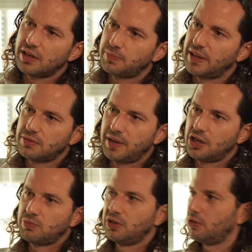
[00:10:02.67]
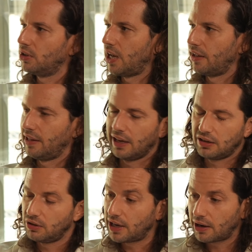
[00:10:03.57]
expense management or card. Like
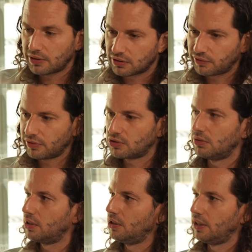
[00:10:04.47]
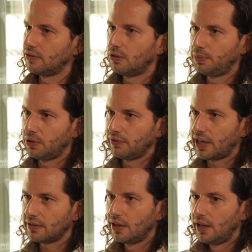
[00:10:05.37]
Lola was unfortunately an example of
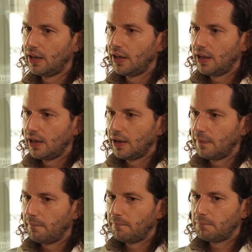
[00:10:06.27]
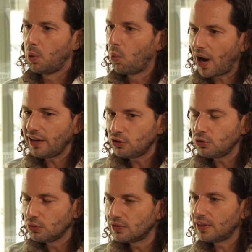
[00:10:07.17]
that. But why do
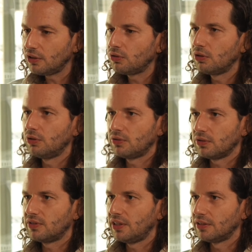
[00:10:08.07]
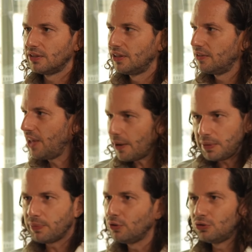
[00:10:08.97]
you think you're going to succeed? There are
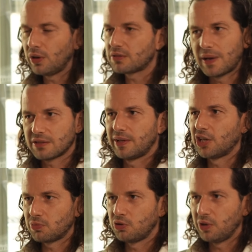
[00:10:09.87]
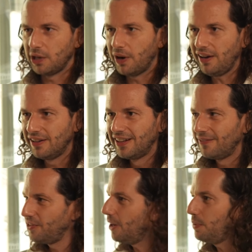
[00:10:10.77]
people who do expense management really well.
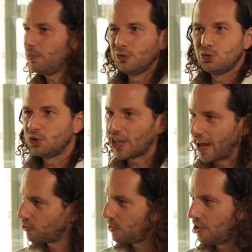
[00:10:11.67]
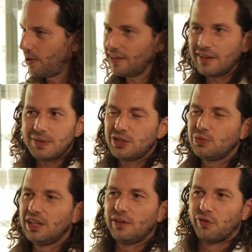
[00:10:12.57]
There are people who do card really well. They've been
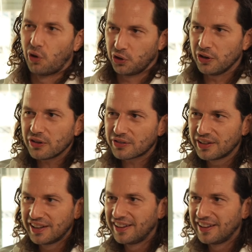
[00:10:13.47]
doing it for years.